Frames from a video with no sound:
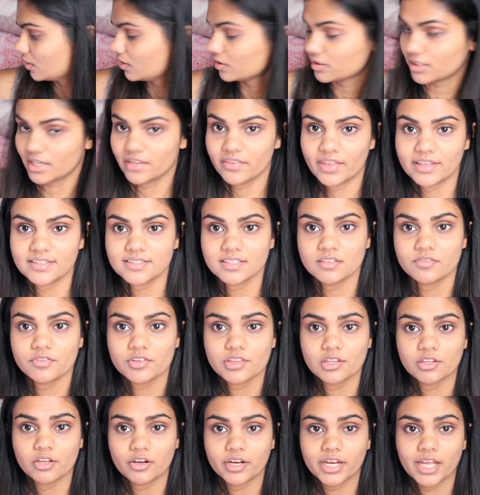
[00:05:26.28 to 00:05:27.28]
Okay, that's it
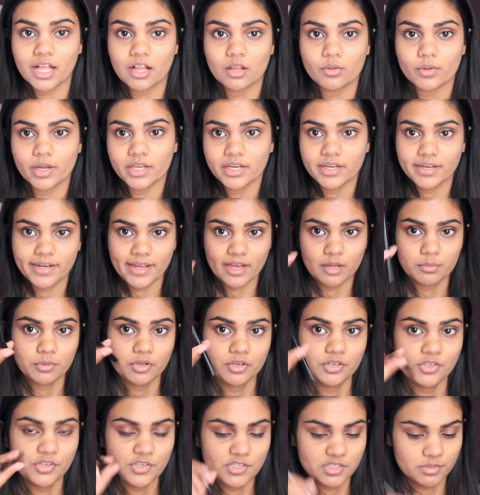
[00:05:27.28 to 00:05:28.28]
for the L'Oreal one. Now I'm
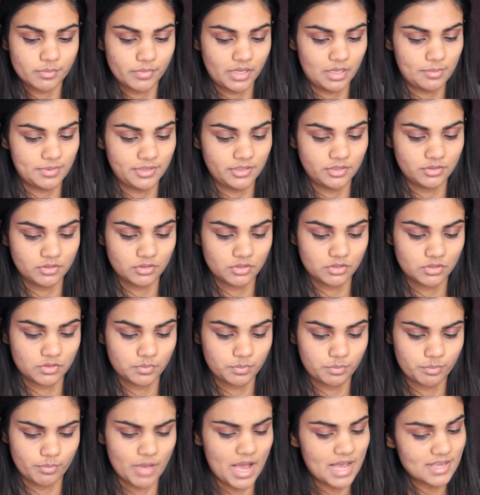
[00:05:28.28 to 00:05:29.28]
going to use the
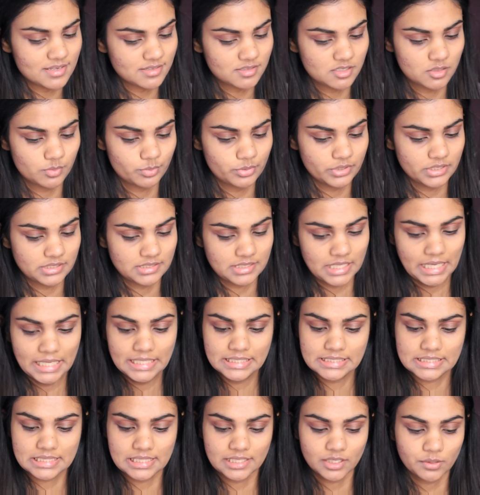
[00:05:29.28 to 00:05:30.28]
Maybelline's Master
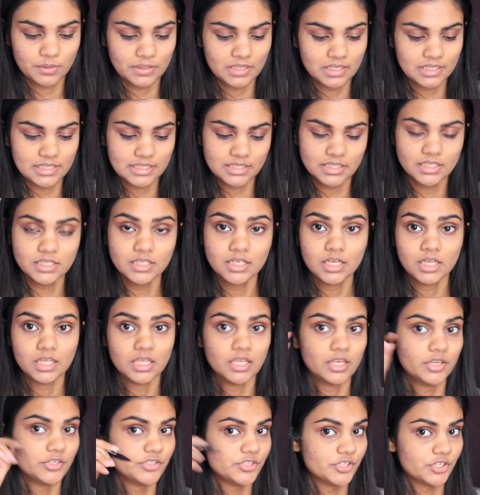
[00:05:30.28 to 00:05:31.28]
Precise Liquid Liner
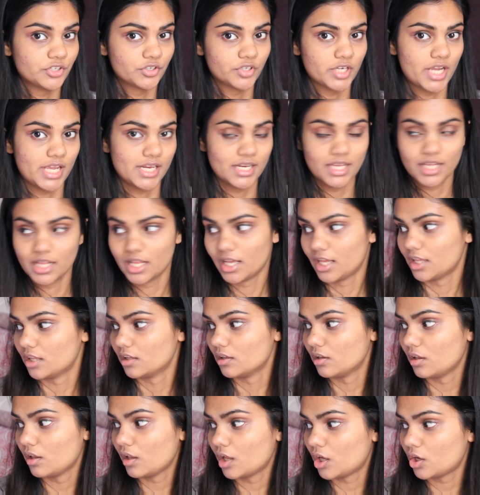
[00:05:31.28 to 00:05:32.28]
to create a
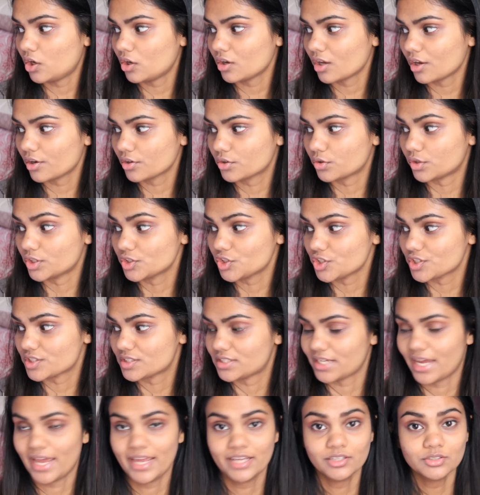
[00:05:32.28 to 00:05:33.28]
long, gorgeous
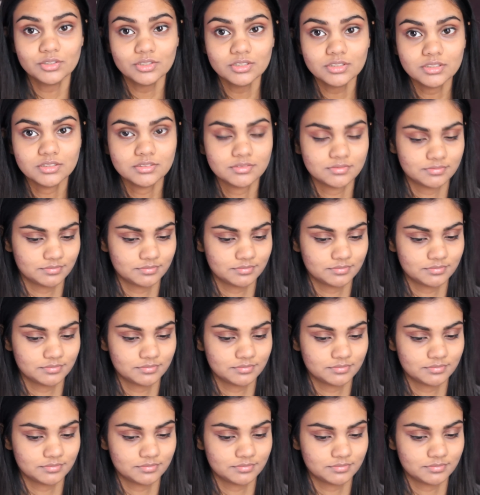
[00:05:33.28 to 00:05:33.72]
tail.